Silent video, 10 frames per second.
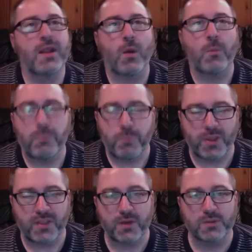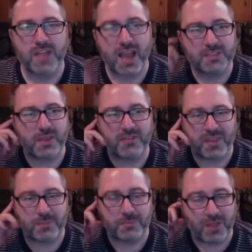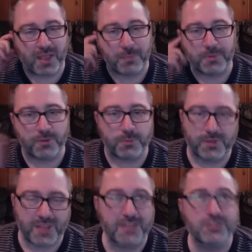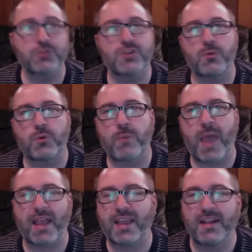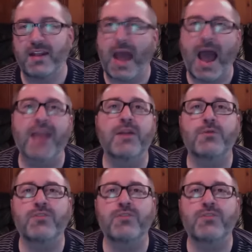Bring those guys. If they play up to their potential, then we're back in it. I don't think